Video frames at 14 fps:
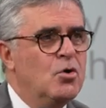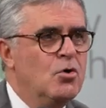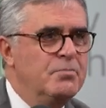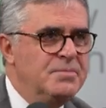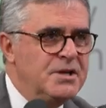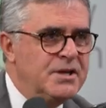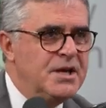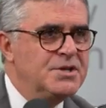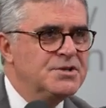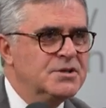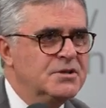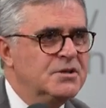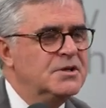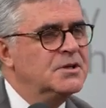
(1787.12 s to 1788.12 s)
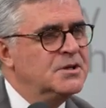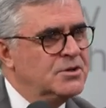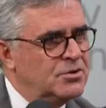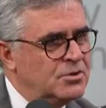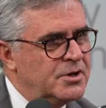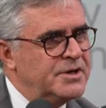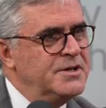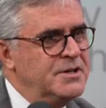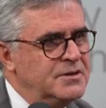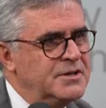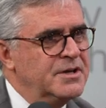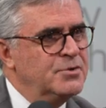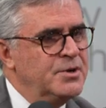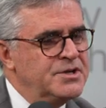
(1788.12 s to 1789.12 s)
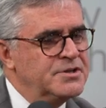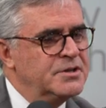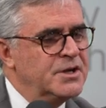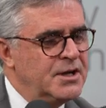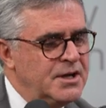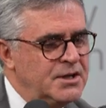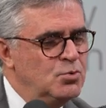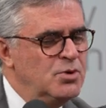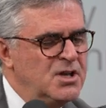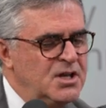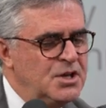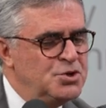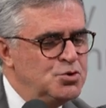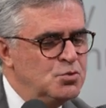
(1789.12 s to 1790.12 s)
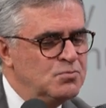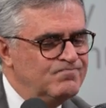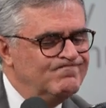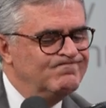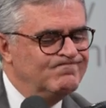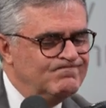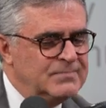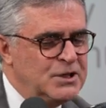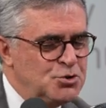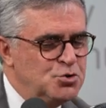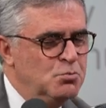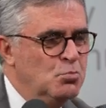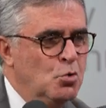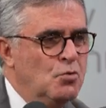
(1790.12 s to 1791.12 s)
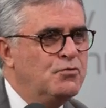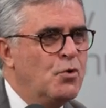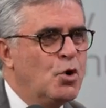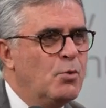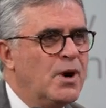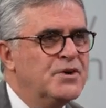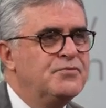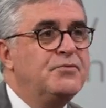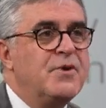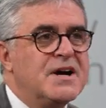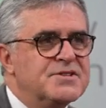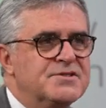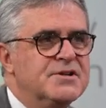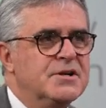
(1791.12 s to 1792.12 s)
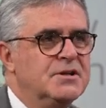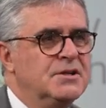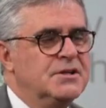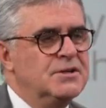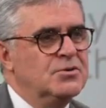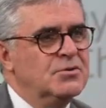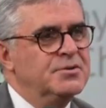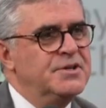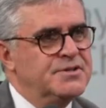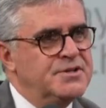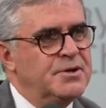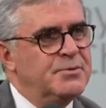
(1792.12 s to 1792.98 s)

combination or integration and we need to to move forward faster on this